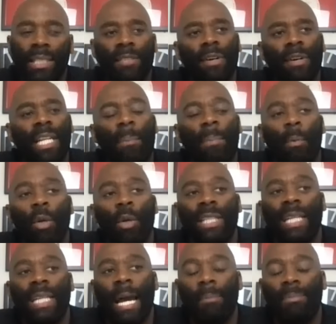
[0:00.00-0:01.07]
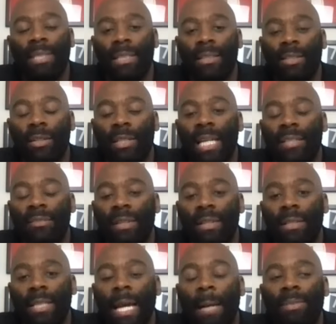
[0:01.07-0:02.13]
It's funny, I've been watching captains on
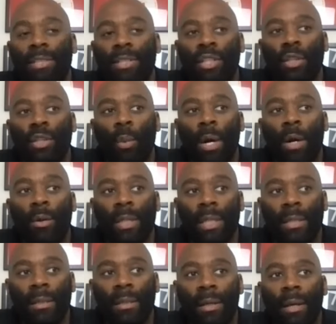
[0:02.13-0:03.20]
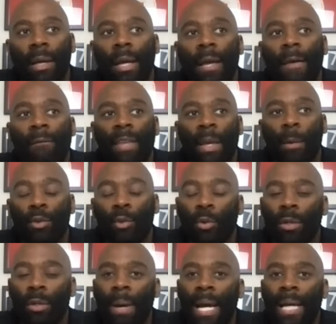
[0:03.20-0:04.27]
Netflix, captains of the world, and they were
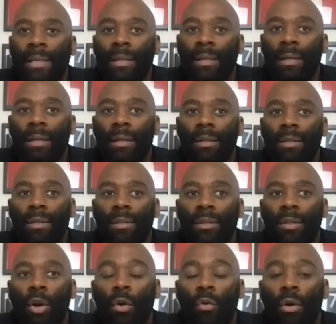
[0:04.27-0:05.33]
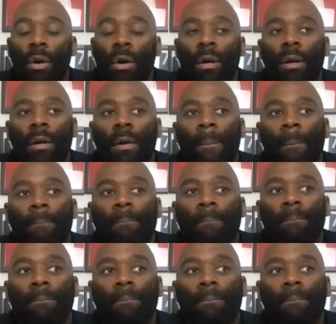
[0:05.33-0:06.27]
talking about the the um,